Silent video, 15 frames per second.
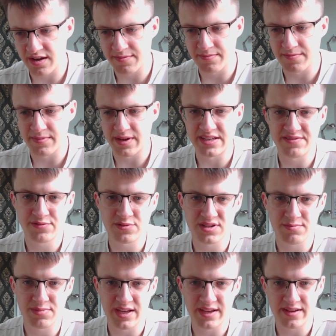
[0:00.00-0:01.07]
he's forced to
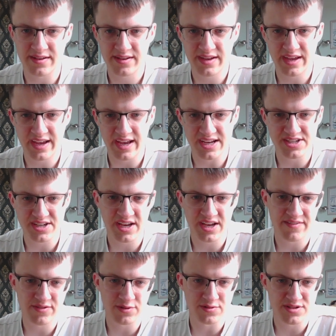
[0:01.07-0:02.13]
play king h8,
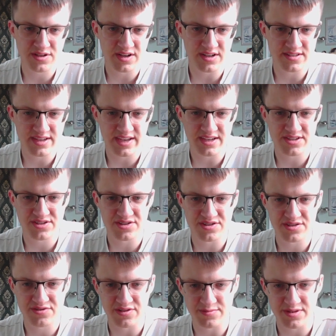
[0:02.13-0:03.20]
of course. Knight takes,
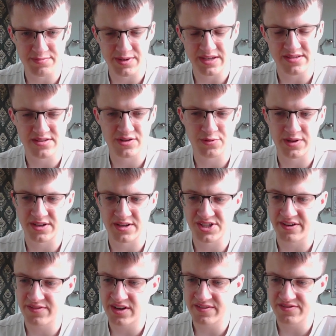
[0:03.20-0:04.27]
just drops a piece to queen and
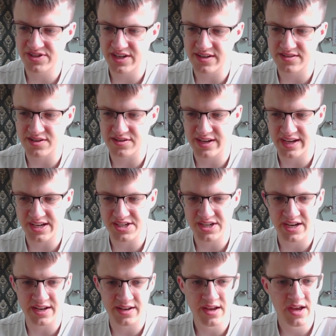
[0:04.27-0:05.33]
g5 check, so king
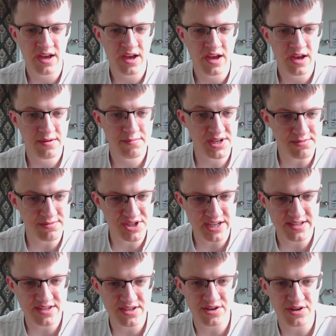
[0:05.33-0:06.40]
h8, bishop
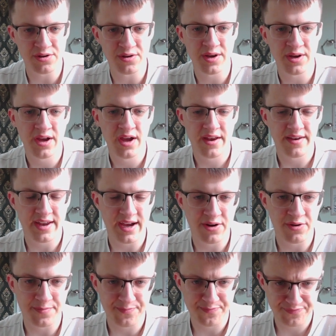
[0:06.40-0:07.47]
g2.
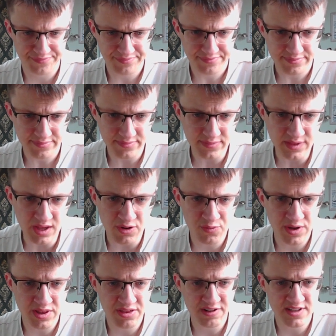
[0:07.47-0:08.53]
Now, we're
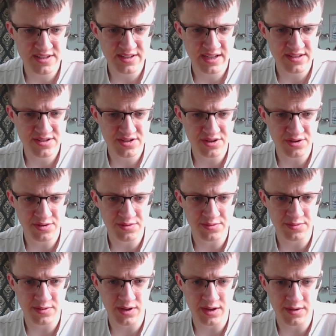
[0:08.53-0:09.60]
threatening
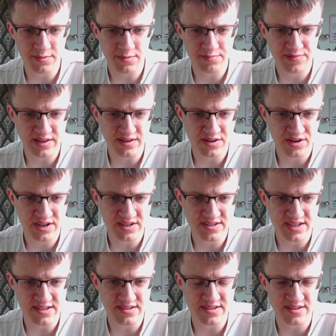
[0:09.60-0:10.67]
to bring the knight
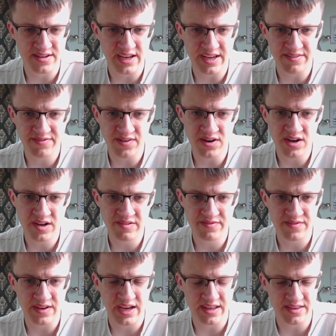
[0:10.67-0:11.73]
into
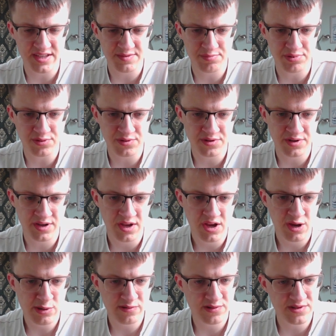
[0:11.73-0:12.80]
e5, hit this pawn.
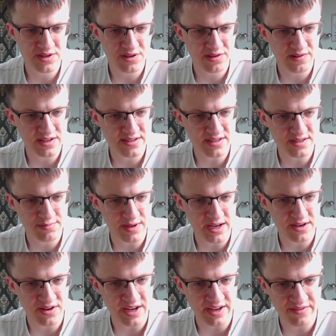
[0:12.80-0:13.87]
We're also threatening to play
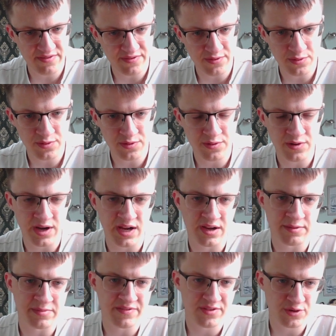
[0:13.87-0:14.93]
knight
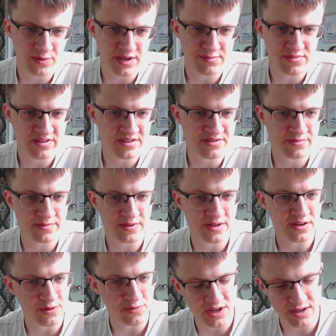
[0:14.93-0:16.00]
e4. If the queen moves, the
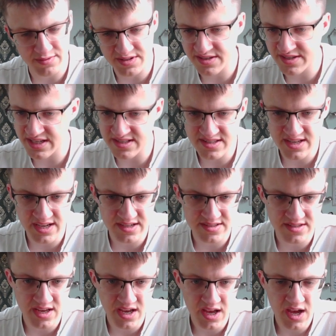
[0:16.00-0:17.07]
knight will come into d6.
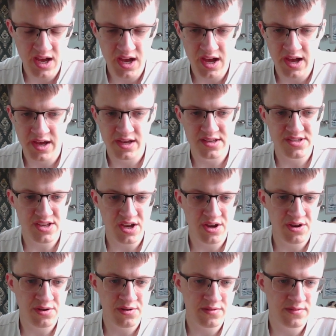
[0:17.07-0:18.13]

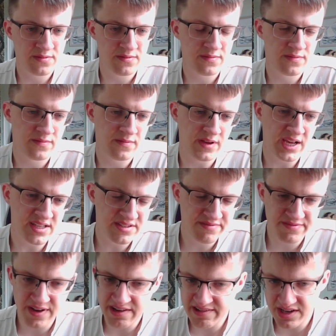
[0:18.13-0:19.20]
So it's
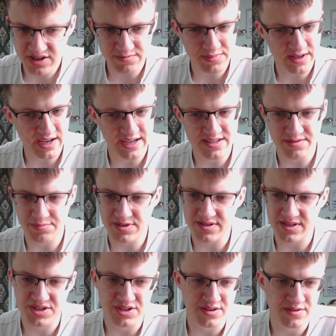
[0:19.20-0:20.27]
very complicated
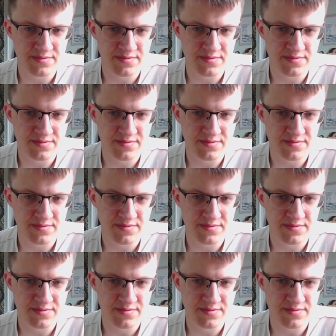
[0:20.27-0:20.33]
position.